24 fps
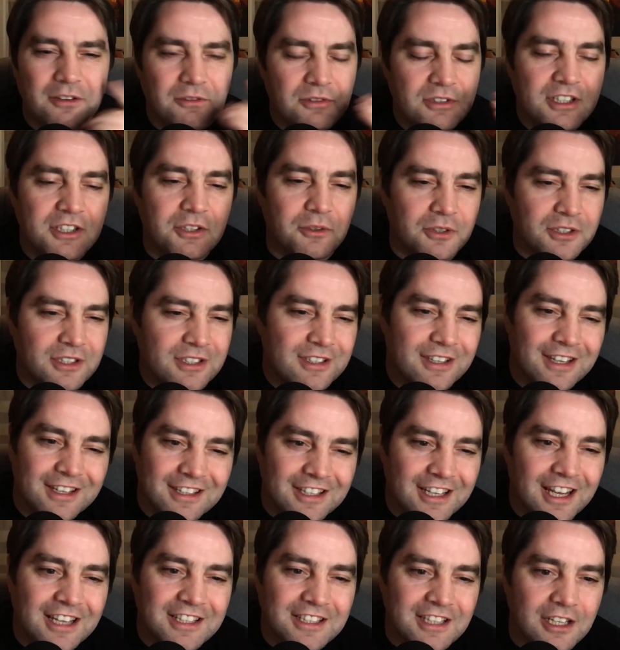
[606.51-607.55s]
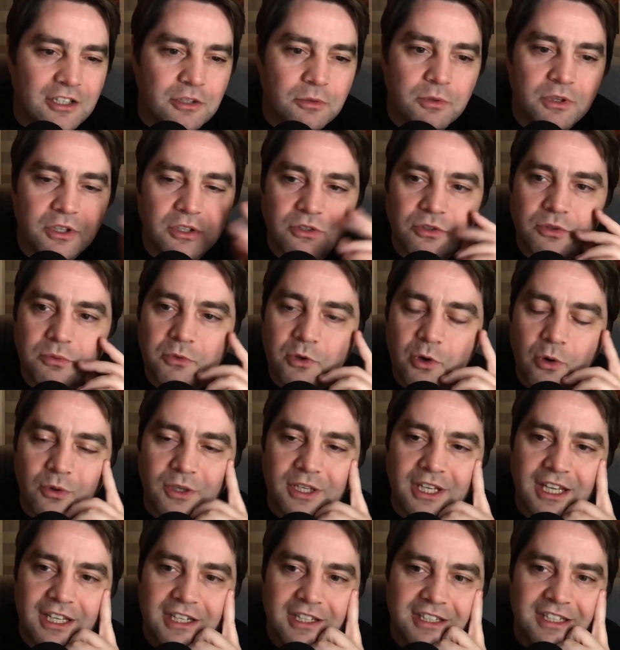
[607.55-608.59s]
you know, as it is with a Zoom call, you
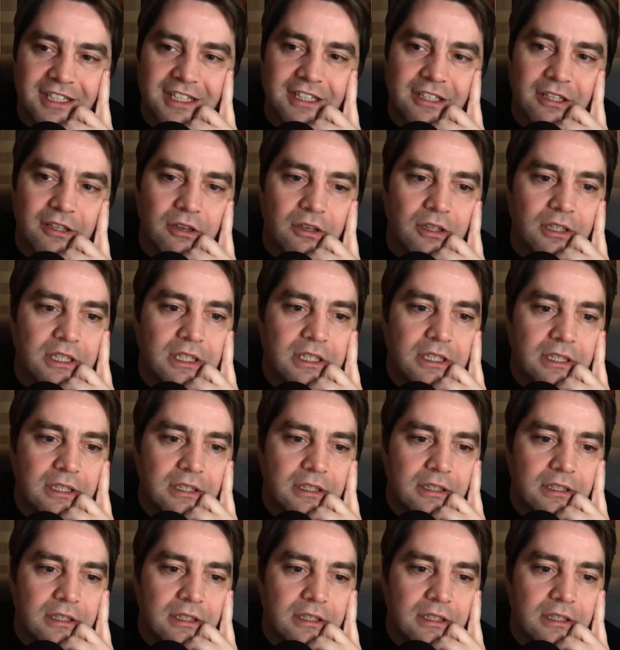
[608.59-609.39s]
kind of need to lead